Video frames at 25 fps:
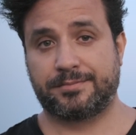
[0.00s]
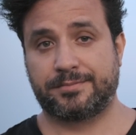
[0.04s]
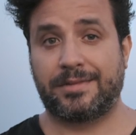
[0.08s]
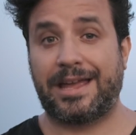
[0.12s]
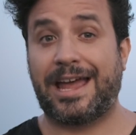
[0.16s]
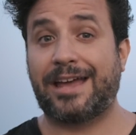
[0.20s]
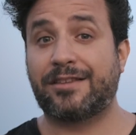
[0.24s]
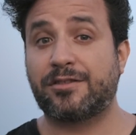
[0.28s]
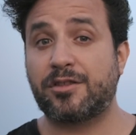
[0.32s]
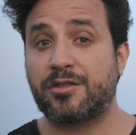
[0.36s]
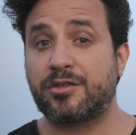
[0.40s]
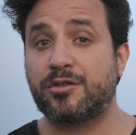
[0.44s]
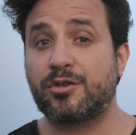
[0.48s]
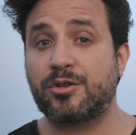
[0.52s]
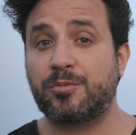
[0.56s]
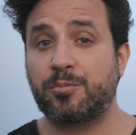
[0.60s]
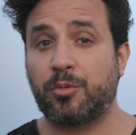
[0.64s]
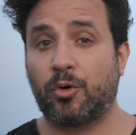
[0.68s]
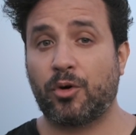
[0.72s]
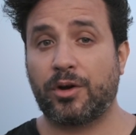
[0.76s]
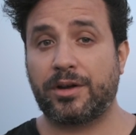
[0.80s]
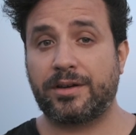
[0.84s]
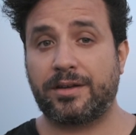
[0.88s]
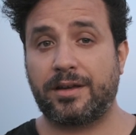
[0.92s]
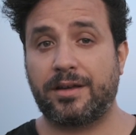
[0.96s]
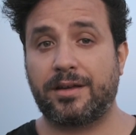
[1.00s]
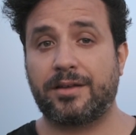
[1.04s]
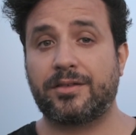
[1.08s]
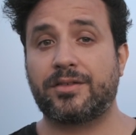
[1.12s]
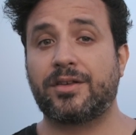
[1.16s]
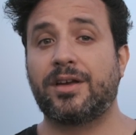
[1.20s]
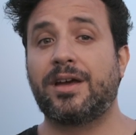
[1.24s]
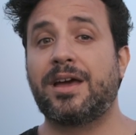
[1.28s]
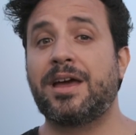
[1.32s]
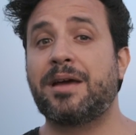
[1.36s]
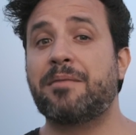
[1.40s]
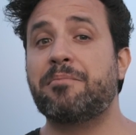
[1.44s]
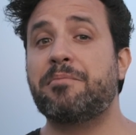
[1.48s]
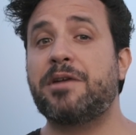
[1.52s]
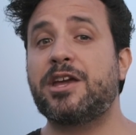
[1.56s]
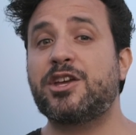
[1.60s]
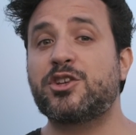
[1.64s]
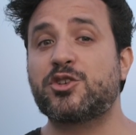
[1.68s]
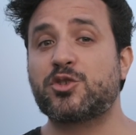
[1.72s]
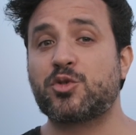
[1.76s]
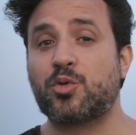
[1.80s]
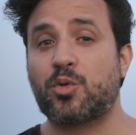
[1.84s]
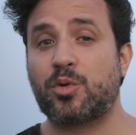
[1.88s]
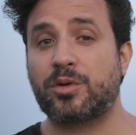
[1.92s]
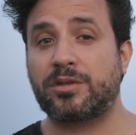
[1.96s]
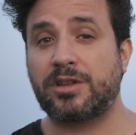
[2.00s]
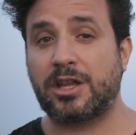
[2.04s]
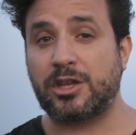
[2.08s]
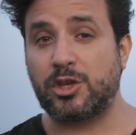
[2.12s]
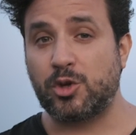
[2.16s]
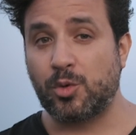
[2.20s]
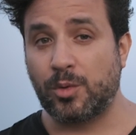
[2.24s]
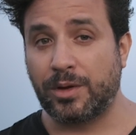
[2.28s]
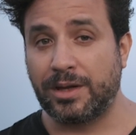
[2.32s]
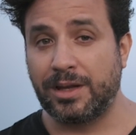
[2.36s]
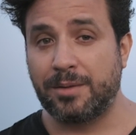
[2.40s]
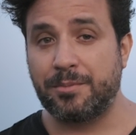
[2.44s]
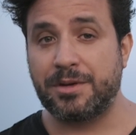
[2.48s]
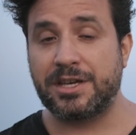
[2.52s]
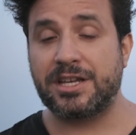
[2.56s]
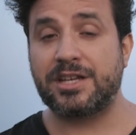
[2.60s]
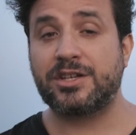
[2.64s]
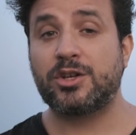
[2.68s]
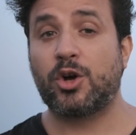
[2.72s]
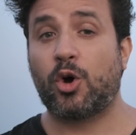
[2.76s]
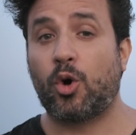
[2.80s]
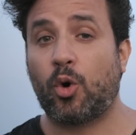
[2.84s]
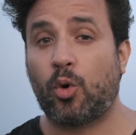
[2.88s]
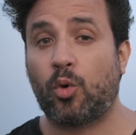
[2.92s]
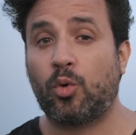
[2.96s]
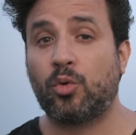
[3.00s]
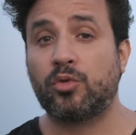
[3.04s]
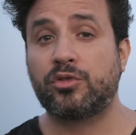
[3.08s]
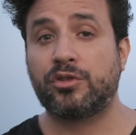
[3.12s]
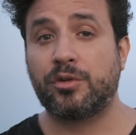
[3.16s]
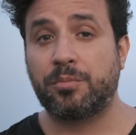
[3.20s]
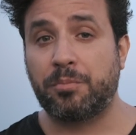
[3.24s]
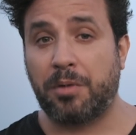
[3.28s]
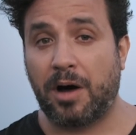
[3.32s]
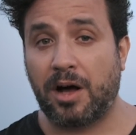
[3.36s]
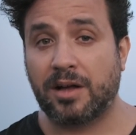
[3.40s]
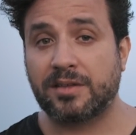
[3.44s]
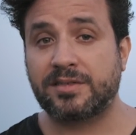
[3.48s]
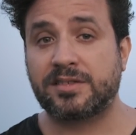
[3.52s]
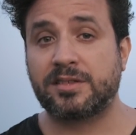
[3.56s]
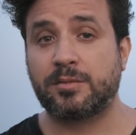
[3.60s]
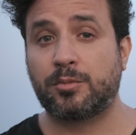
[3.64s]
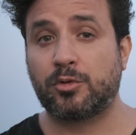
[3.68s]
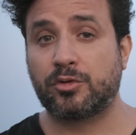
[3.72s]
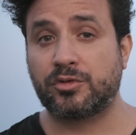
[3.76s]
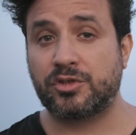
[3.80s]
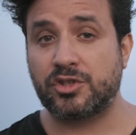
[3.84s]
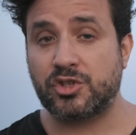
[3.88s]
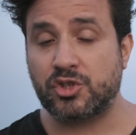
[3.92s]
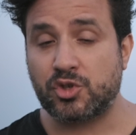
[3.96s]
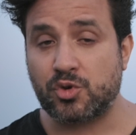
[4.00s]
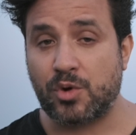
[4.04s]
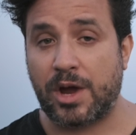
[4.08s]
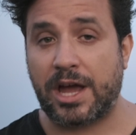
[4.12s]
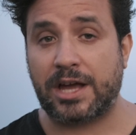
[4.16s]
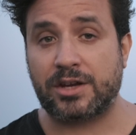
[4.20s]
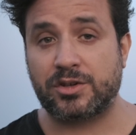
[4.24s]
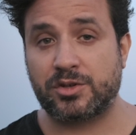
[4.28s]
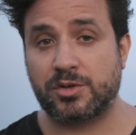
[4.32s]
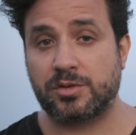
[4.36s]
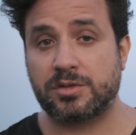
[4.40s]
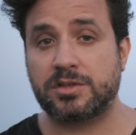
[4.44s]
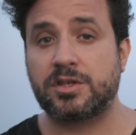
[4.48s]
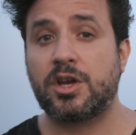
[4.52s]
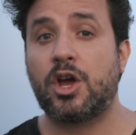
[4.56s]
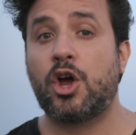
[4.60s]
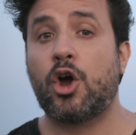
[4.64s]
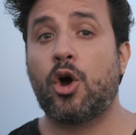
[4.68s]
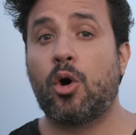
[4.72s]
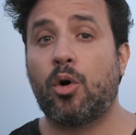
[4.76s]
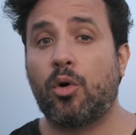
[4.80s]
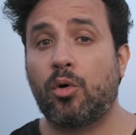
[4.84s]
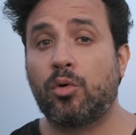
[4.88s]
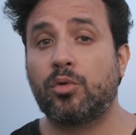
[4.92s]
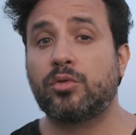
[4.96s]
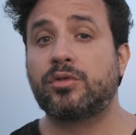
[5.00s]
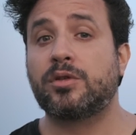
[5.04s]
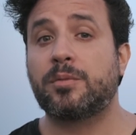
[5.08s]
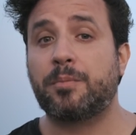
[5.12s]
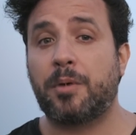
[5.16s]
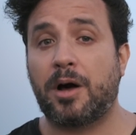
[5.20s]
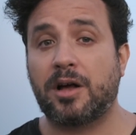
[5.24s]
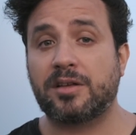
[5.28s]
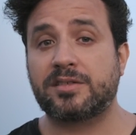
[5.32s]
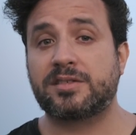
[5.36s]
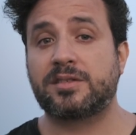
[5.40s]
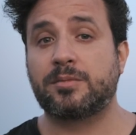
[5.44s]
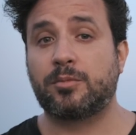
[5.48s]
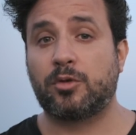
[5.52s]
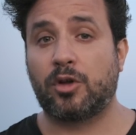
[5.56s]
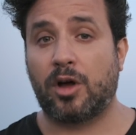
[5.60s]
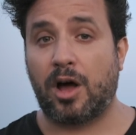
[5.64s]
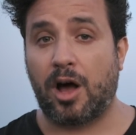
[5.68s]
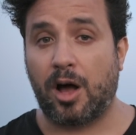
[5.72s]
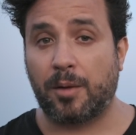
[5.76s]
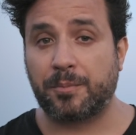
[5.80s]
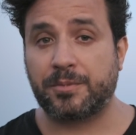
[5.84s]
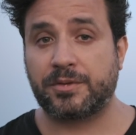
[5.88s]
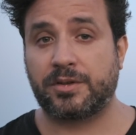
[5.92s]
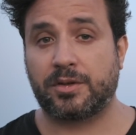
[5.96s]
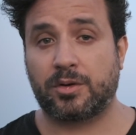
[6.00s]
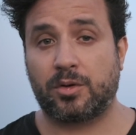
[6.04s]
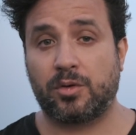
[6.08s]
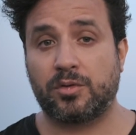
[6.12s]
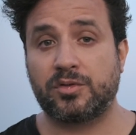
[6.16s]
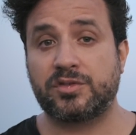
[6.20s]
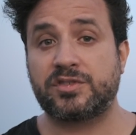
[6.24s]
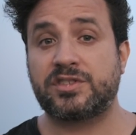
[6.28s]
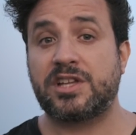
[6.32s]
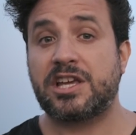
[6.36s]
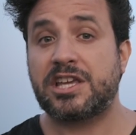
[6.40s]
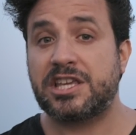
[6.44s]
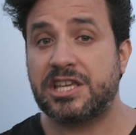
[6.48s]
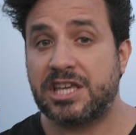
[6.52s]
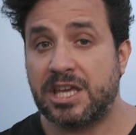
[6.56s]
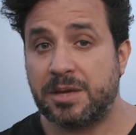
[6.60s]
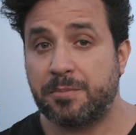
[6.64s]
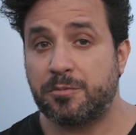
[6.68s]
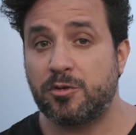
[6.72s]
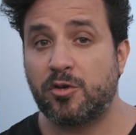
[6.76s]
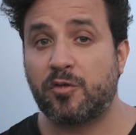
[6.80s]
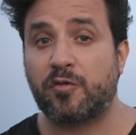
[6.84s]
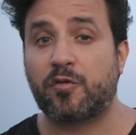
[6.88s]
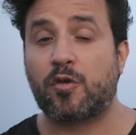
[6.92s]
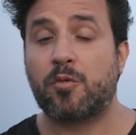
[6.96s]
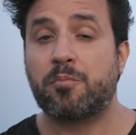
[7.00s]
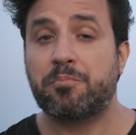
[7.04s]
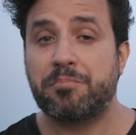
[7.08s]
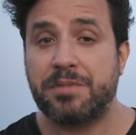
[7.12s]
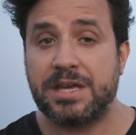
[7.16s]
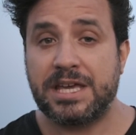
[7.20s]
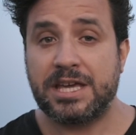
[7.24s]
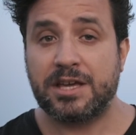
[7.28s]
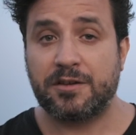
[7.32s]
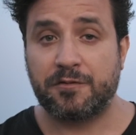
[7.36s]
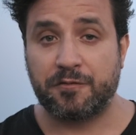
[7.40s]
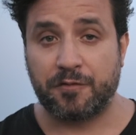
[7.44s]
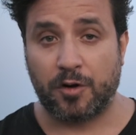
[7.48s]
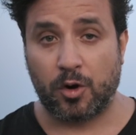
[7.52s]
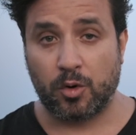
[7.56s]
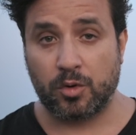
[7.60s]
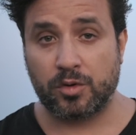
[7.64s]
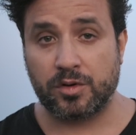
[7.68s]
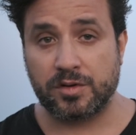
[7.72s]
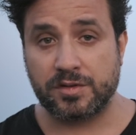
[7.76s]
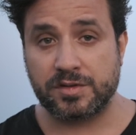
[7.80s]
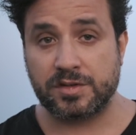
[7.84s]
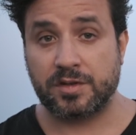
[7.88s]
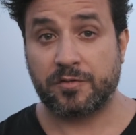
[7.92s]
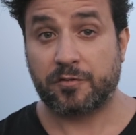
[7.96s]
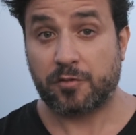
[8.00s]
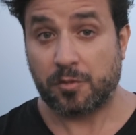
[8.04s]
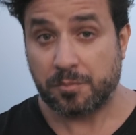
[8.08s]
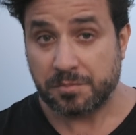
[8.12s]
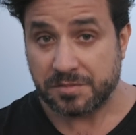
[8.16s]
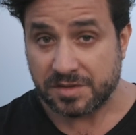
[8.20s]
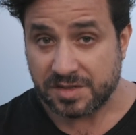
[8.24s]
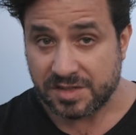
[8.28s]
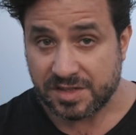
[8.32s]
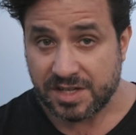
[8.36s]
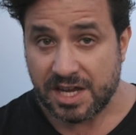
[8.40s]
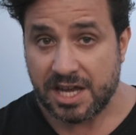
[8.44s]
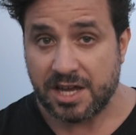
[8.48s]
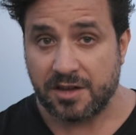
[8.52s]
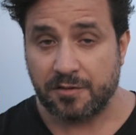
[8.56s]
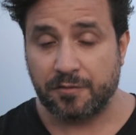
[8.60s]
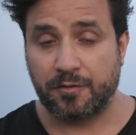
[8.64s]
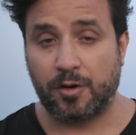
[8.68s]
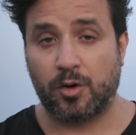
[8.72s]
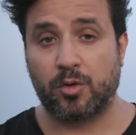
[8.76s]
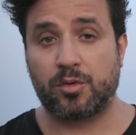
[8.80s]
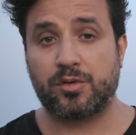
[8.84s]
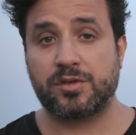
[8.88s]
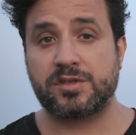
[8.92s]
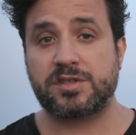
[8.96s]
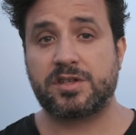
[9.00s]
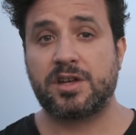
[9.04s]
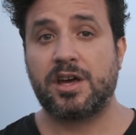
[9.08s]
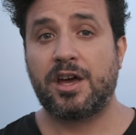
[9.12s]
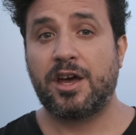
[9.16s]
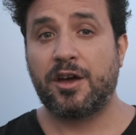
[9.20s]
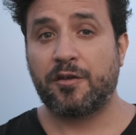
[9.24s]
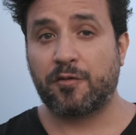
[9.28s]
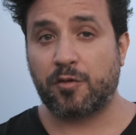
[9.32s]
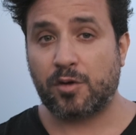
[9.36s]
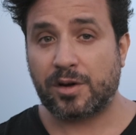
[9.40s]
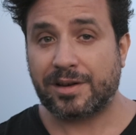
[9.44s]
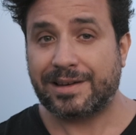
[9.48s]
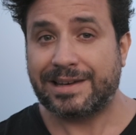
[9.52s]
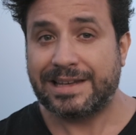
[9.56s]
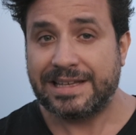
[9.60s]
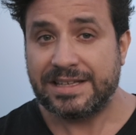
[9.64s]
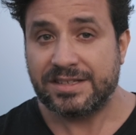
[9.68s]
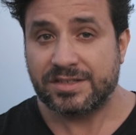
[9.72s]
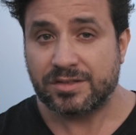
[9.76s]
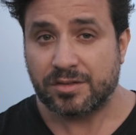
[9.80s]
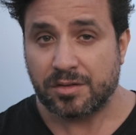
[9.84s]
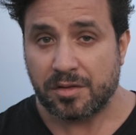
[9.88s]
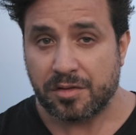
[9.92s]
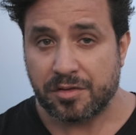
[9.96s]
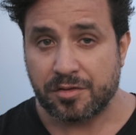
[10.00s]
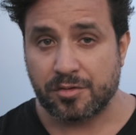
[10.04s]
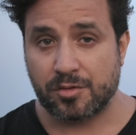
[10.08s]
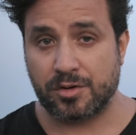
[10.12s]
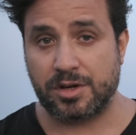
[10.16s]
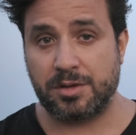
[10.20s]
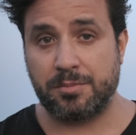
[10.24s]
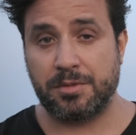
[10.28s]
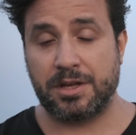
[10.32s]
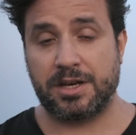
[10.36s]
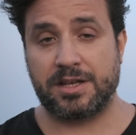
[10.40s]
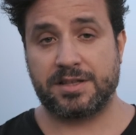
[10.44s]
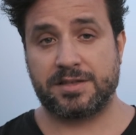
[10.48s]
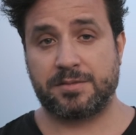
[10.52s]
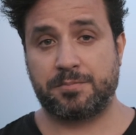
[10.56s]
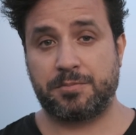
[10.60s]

And the third point is, make sure that you eliminate all the possible distractions, all the possible obstacles that keep you from being focused, from staying focused for at least 30 minutes.